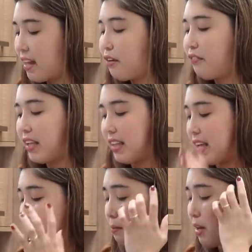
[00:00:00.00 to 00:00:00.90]

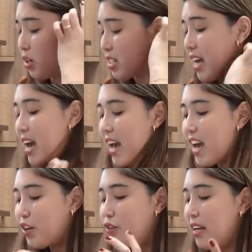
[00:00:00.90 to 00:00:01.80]
elevating it, because
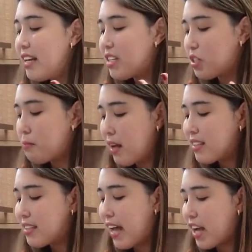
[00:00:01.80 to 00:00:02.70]
it really
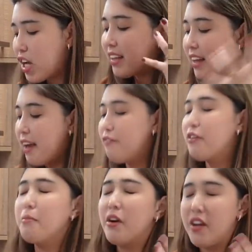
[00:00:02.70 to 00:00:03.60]
smells like it came
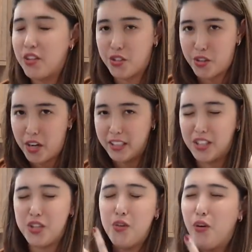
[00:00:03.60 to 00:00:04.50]
from a restaurant,
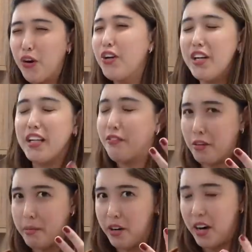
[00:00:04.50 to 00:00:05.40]
that you ordered it
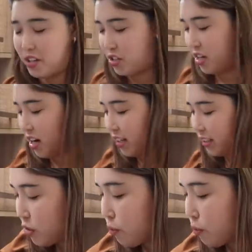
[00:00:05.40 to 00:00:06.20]
from a restaurant. That's